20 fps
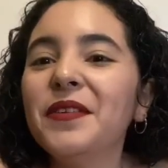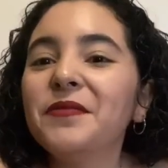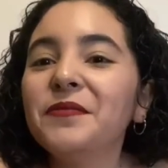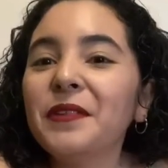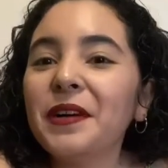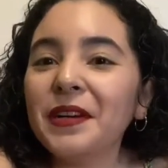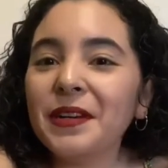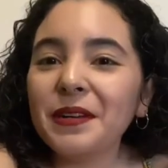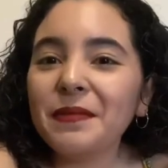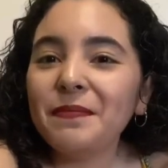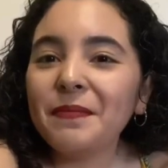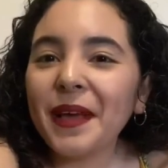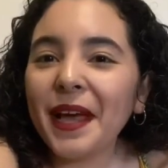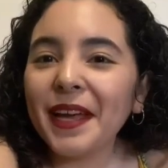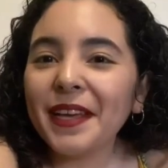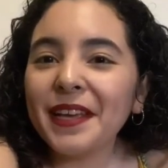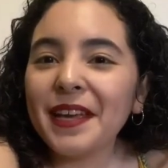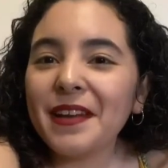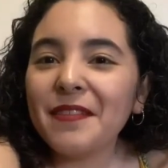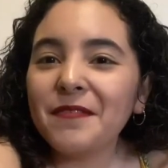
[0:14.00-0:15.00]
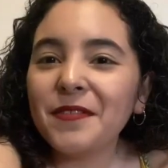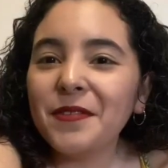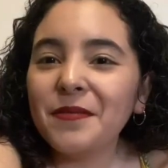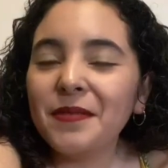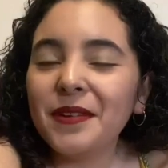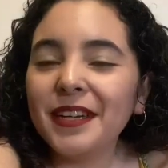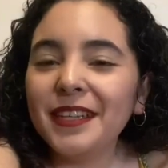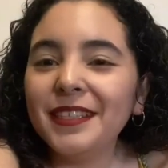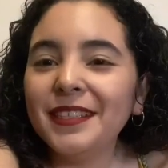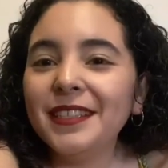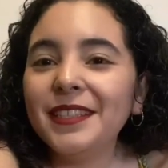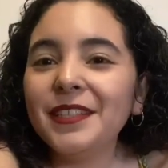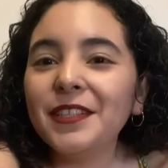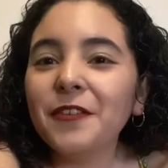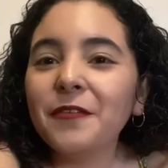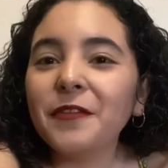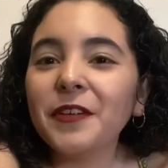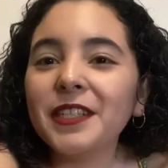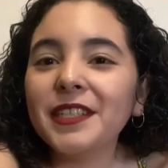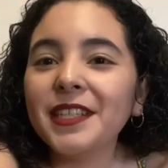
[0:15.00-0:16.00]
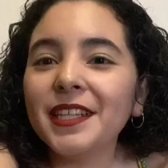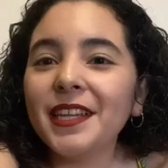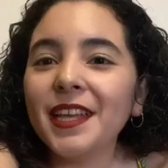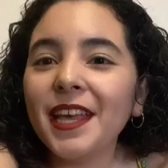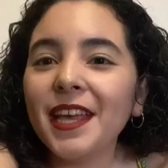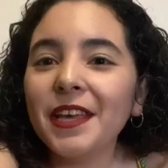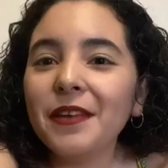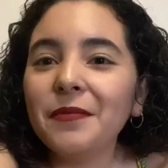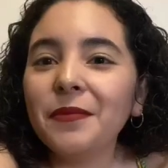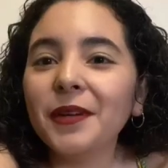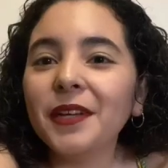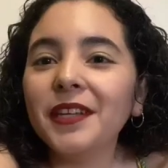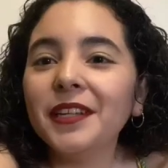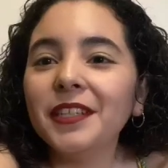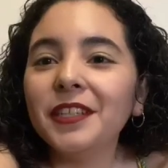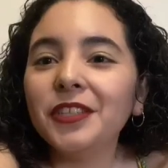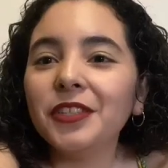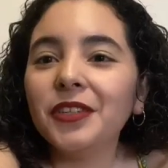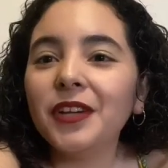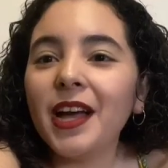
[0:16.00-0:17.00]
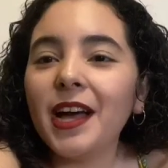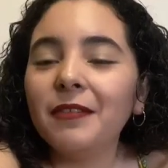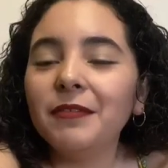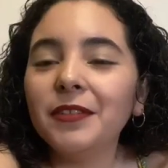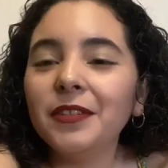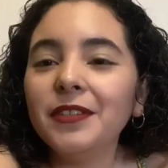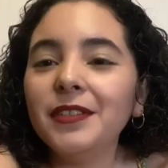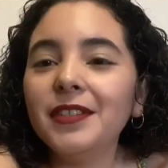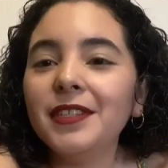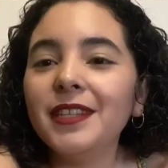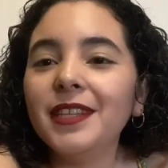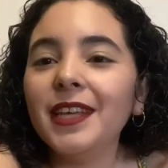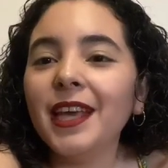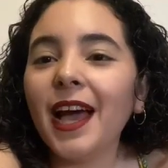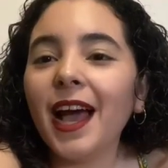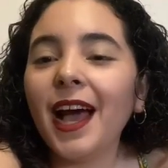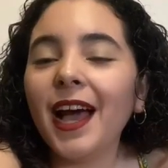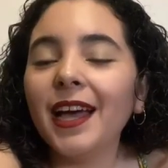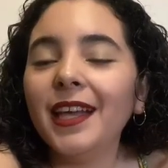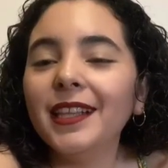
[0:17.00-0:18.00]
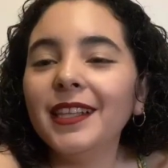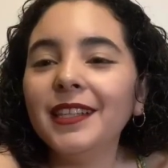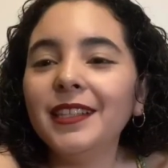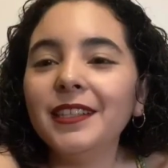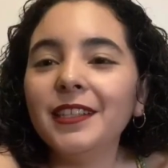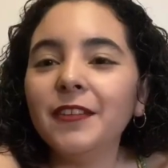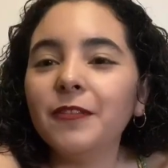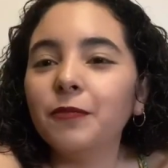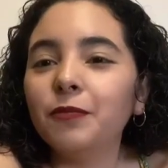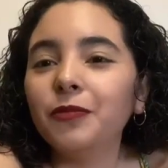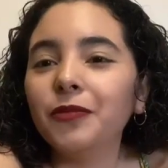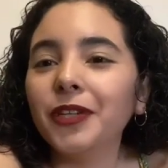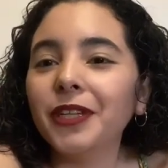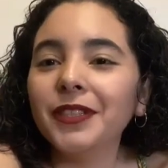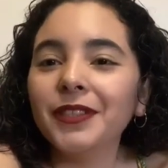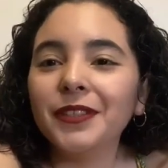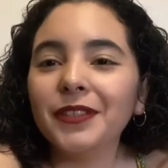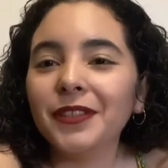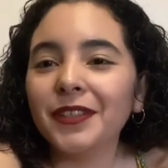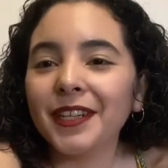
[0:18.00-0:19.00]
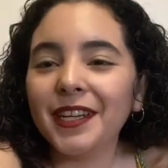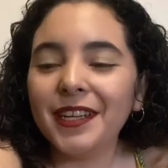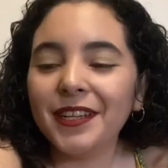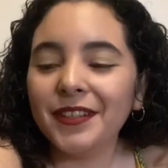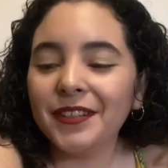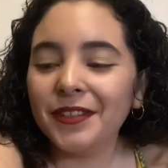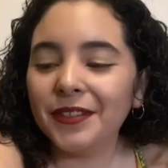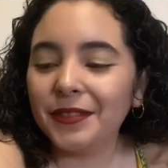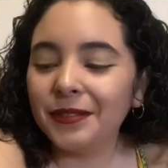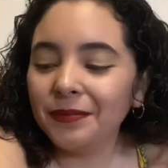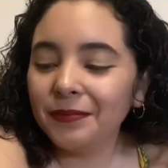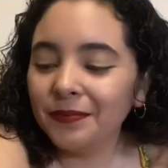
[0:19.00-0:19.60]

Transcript: Welcome back, everyone. So for today, we're going to travel to the island of Puerto Rico.